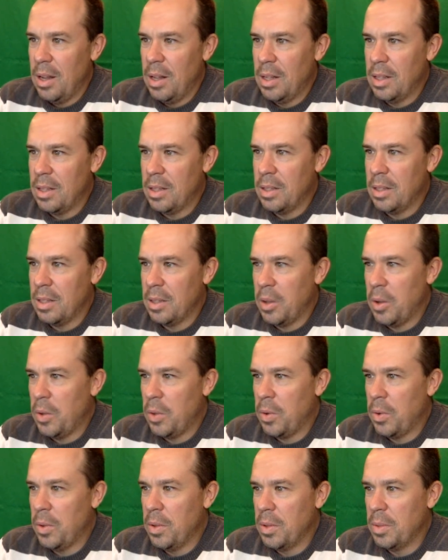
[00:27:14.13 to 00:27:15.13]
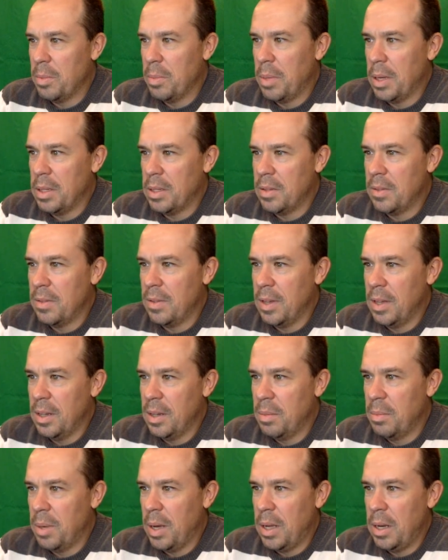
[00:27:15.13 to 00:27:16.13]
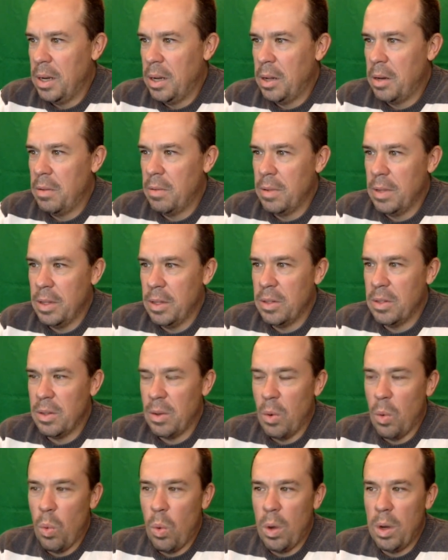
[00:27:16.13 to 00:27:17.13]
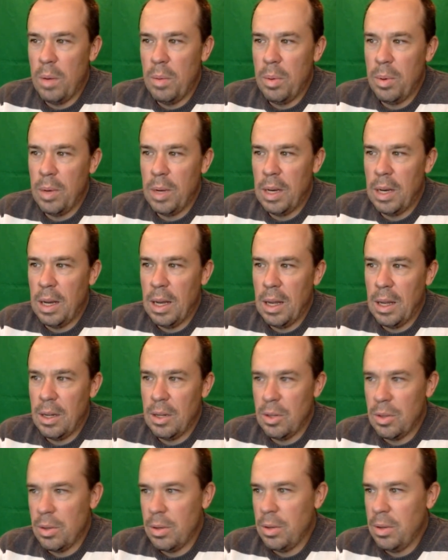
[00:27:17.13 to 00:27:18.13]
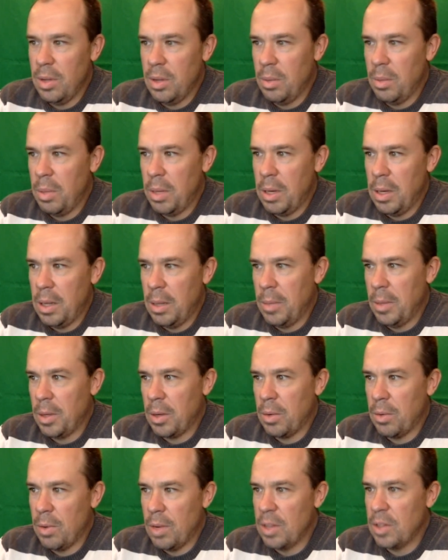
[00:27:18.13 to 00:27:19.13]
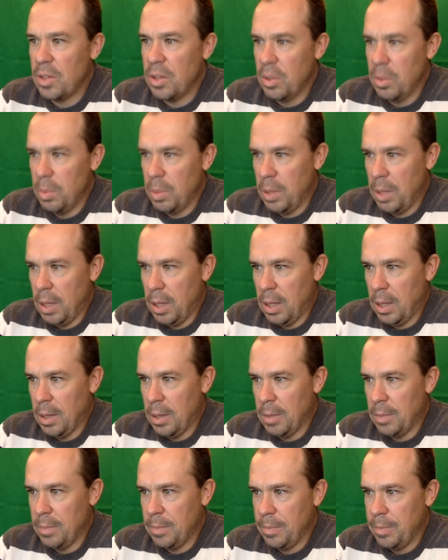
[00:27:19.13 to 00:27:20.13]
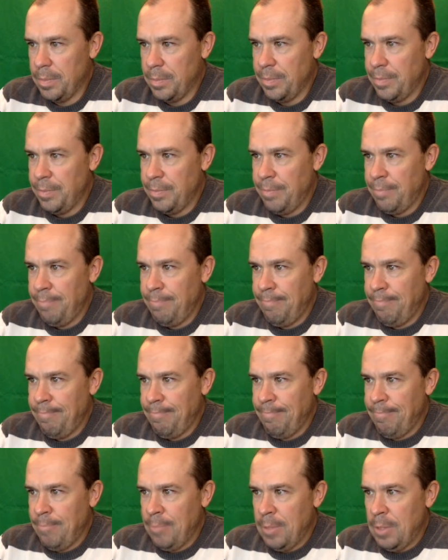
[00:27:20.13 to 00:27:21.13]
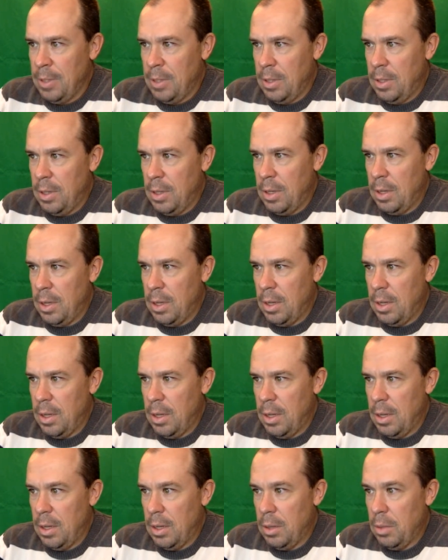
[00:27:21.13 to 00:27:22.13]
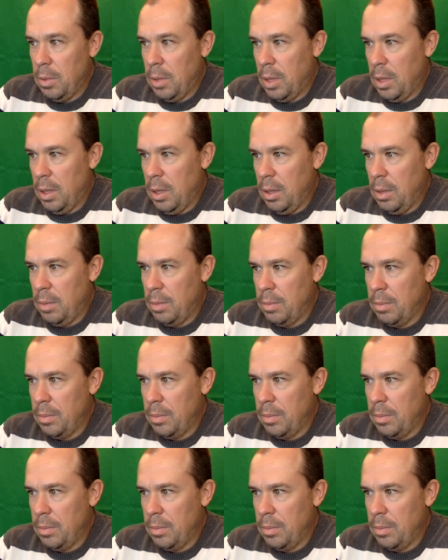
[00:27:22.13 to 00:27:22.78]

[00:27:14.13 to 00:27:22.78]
So let's go through this BuzzFeed. Biden unveils a $1.9 trillion pandemic rescue plan. Okay.